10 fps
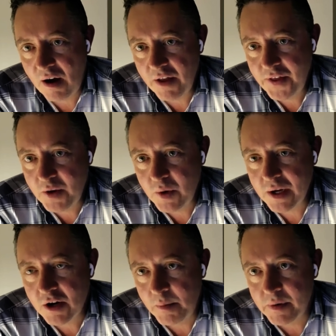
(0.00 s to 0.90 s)
I think we're
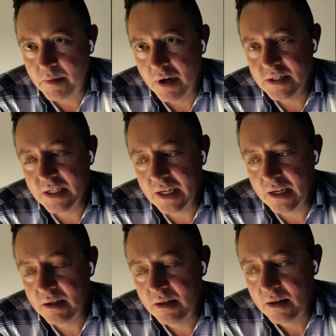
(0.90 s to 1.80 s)

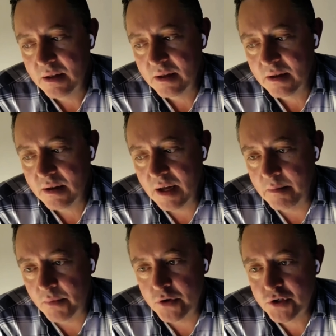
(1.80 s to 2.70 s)
compromising
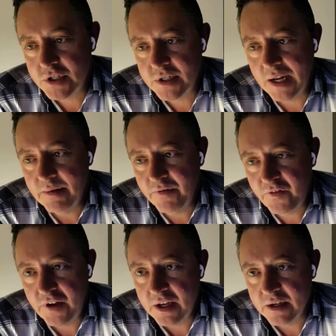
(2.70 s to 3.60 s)
emotion and
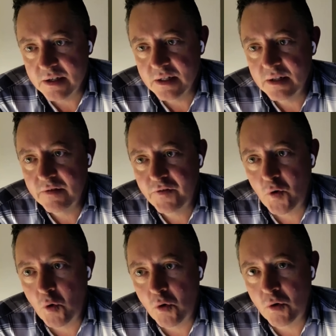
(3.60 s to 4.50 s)
feel
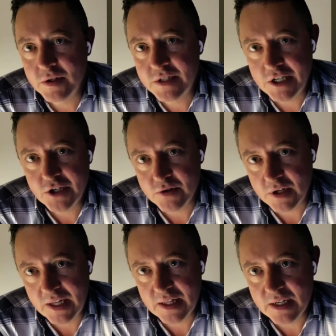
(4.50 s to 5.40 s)
for digital
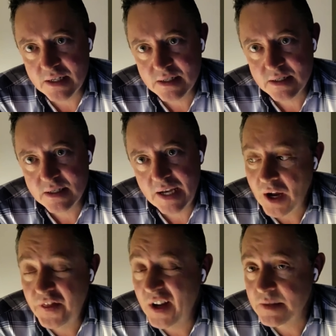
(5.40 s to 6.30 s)
cleanliness.
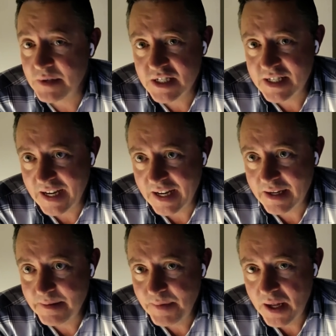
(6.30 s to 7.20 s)
I think it's a mistake.